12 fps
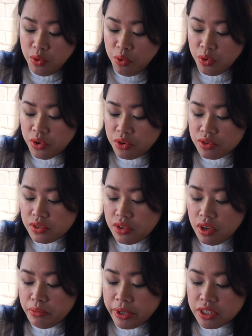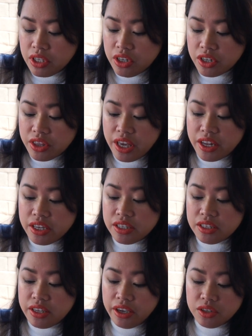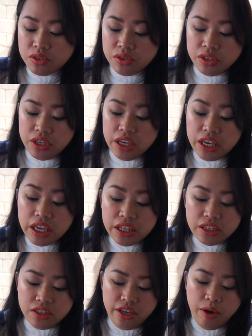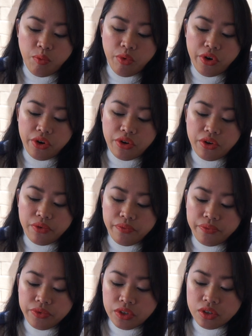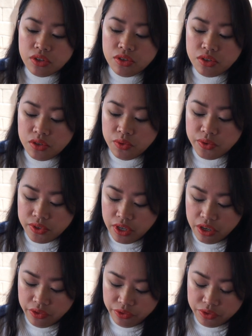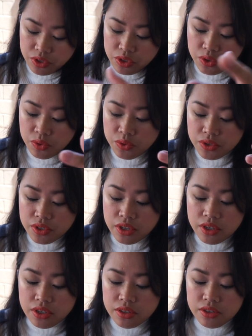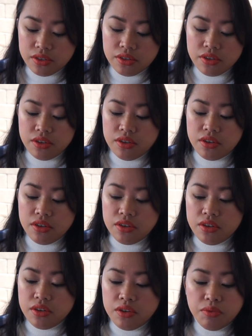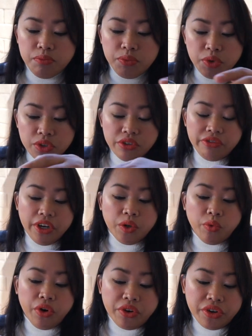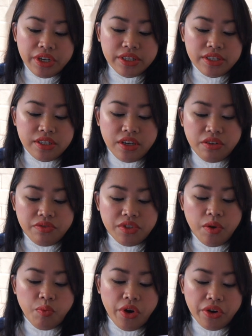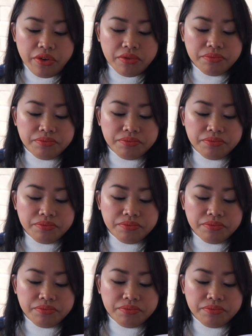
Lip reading: or bacteria that is actually in the tap water. So safe to use is purified water instead of tap water.